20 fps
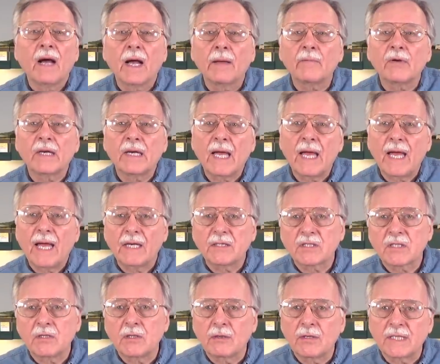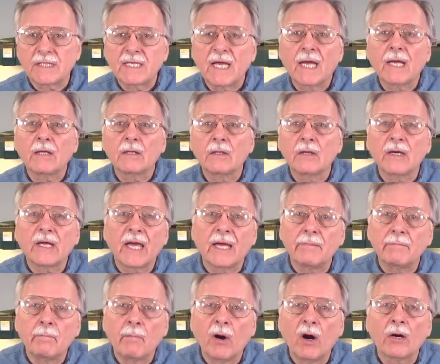I'm going to ask you to take a look
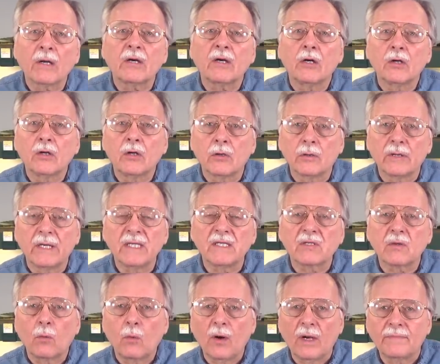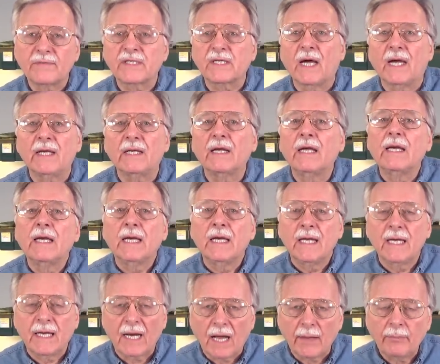at Mark Gurries' website.
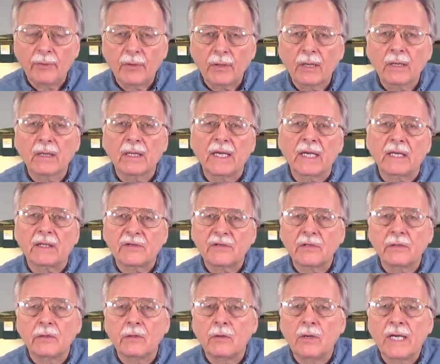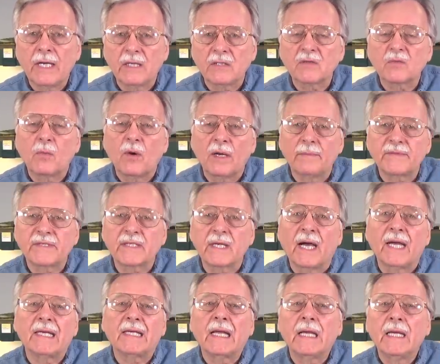And I put a link to his
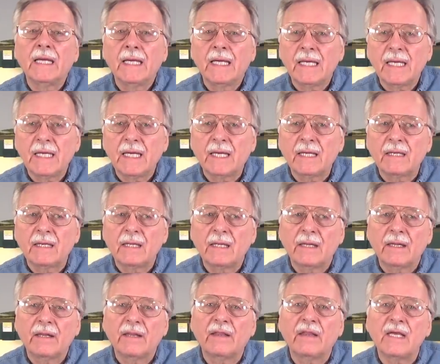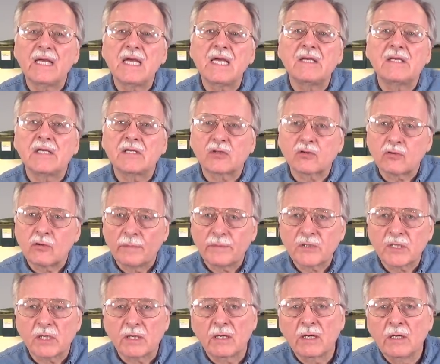website in the
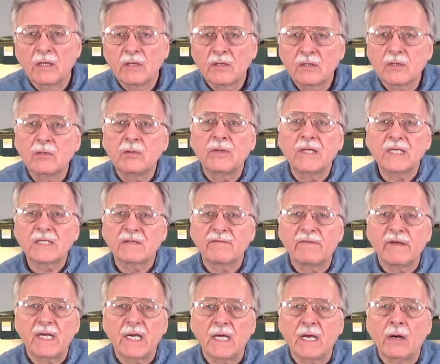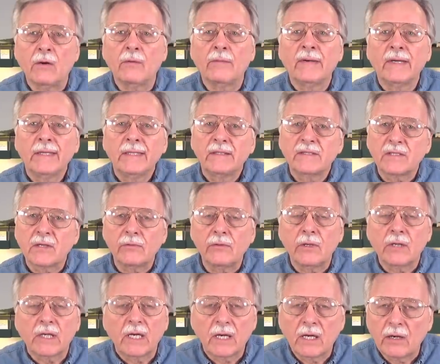description to this video. So
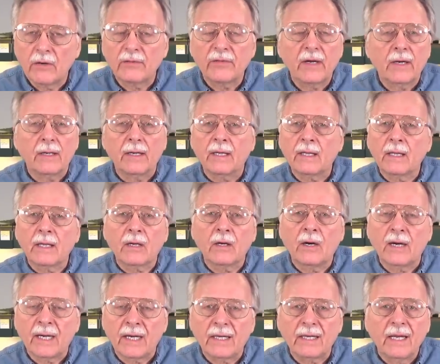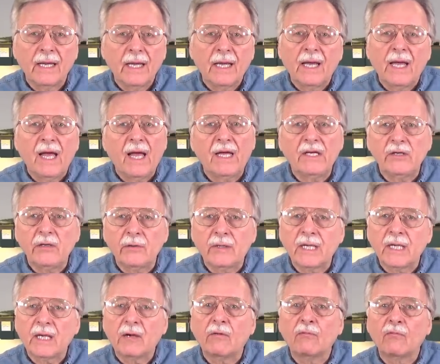you can go there and click on it, and you
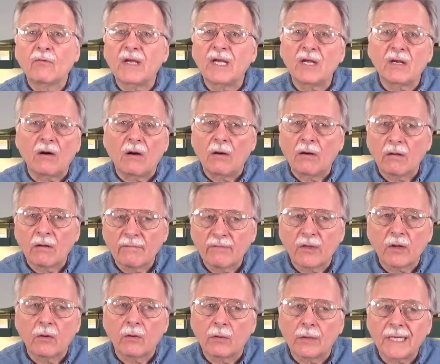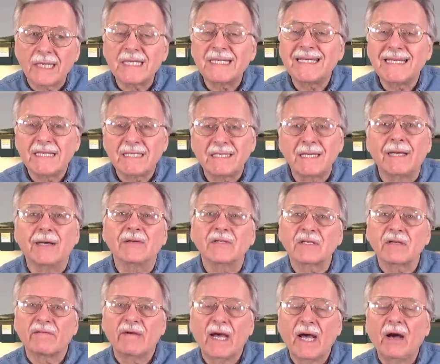can read all of the gory
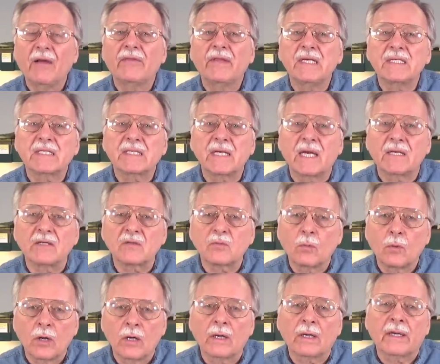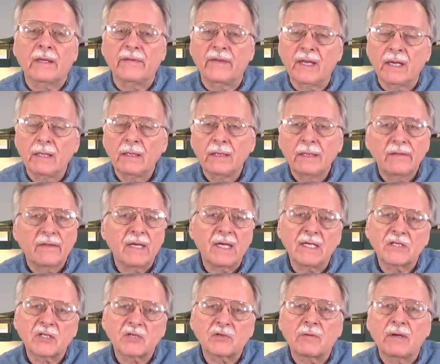details of how these things work and the, the
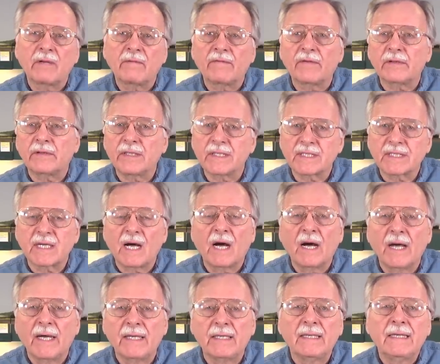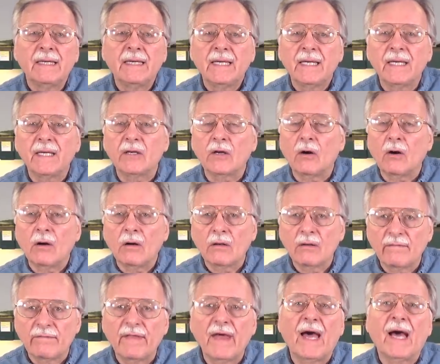history of the design and
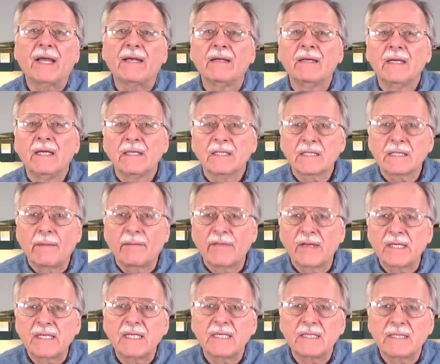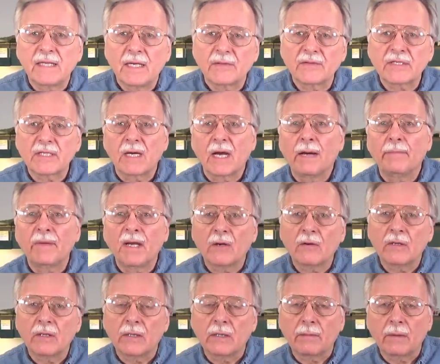all of that. Some of the details that I'm not
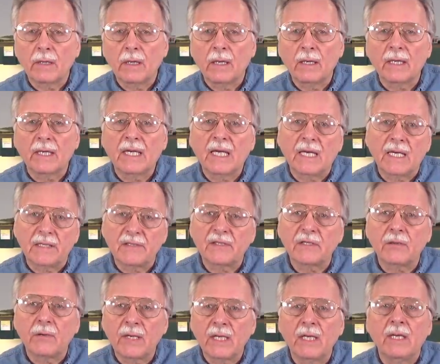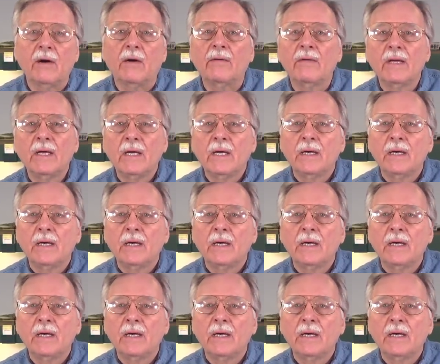going to uh, get into here.